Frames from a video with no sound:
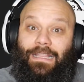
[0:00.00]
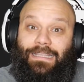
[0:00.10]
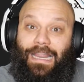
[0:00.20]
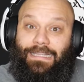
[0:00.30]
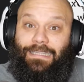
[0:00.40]

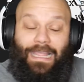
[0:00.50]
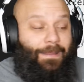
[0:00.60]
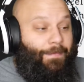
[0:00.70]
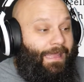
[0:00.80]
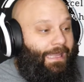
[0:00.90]
That is
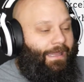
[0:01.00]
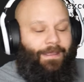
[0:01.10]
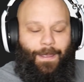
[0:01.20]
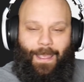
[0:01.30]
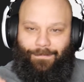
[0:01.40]
like me.
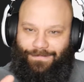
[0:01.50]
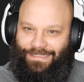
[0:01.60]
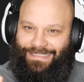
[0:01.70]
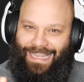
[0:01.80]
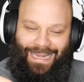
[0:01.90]

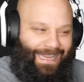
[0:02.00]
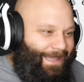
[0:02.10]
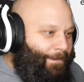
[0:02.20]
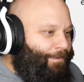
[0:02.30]
Just kidding.